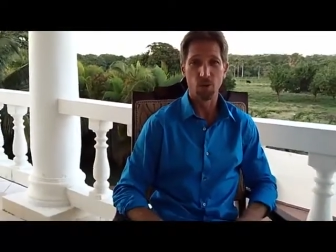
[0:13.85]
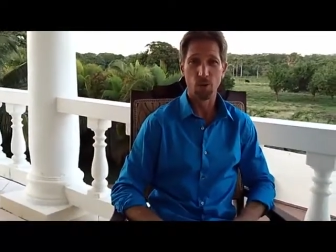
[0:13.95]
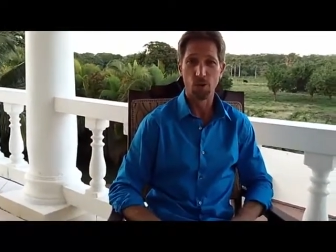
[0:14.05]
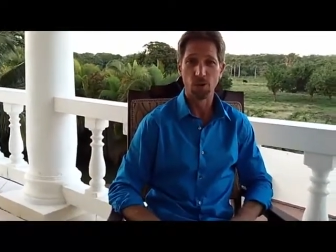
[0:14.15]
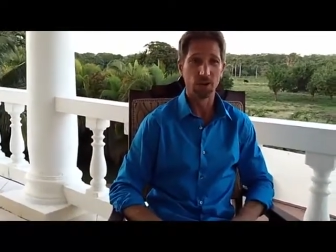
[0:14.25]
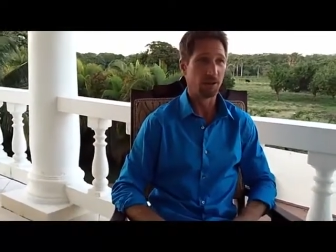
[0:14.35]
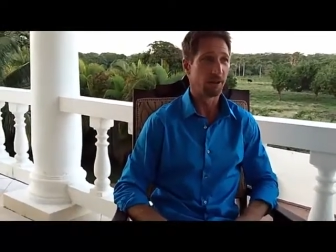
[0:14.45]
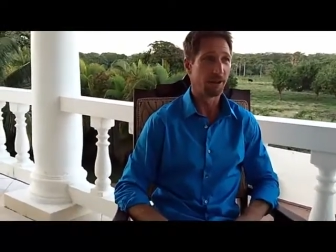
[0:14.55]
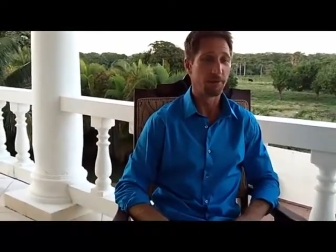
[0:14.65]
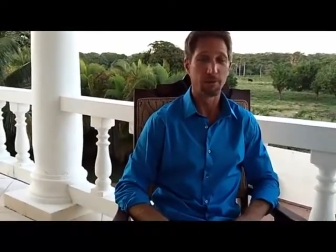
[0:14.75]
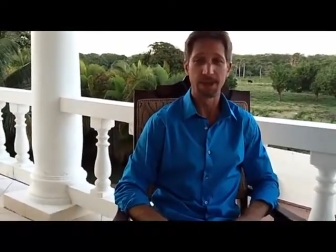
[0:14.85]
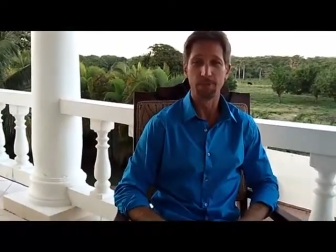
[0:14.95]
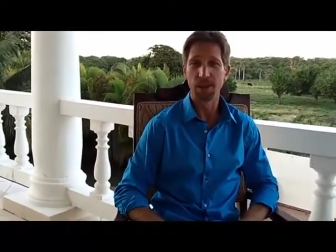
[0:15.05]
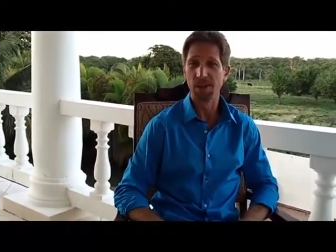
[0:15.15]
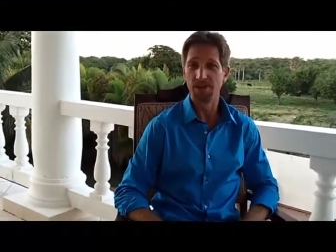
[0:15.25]
or in
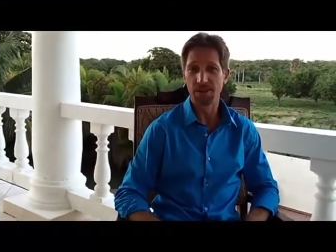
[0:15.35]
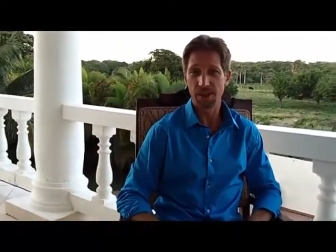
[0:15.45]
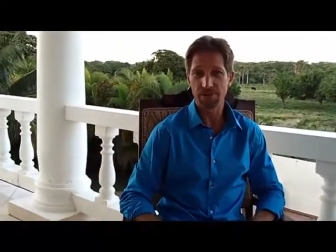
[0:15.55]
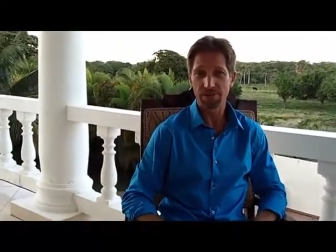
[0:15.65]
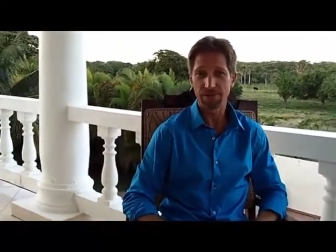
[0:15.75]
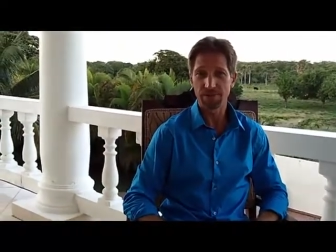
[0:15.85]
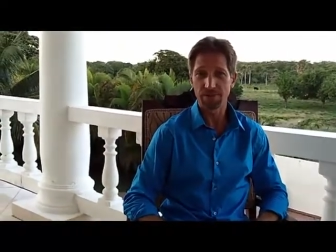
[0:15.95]
my love life,